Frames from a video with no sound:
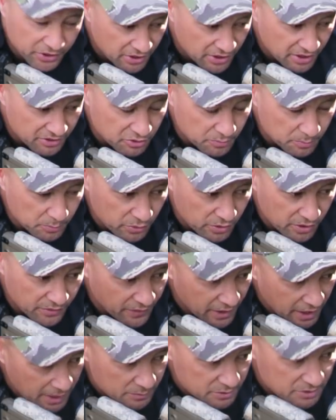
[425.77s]
Your natural point
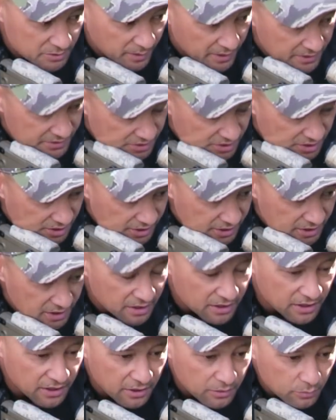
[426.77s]
of aim is basically
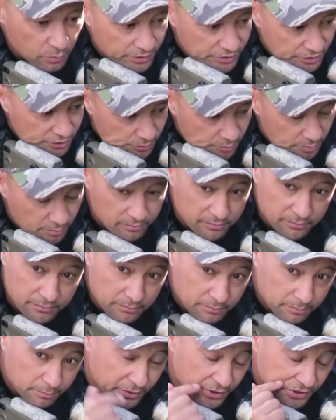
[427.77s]
when you
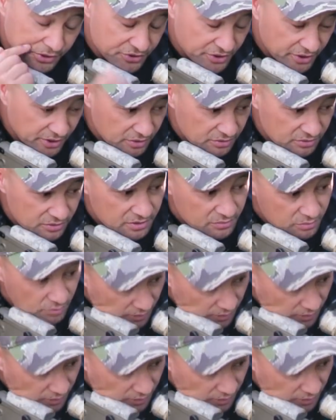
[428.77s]
put your cheek onto the